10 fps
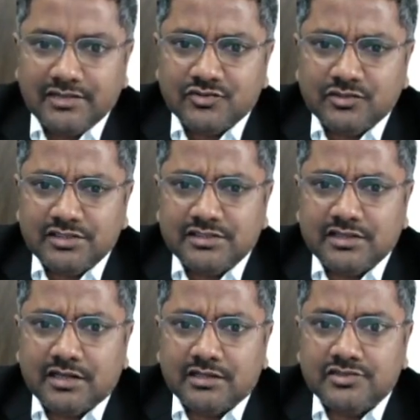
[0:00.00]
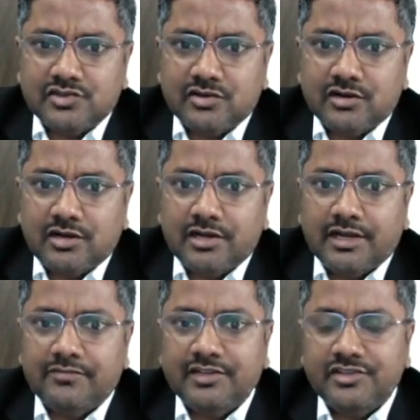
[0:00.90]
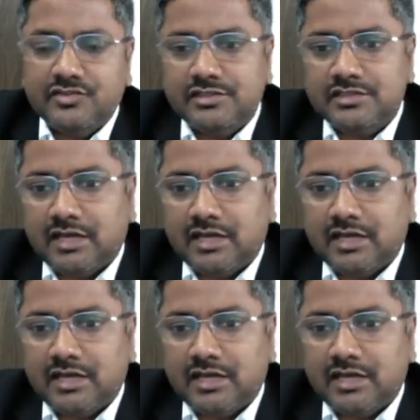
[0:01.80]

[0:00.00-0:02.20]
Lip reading: So these are the general definitions.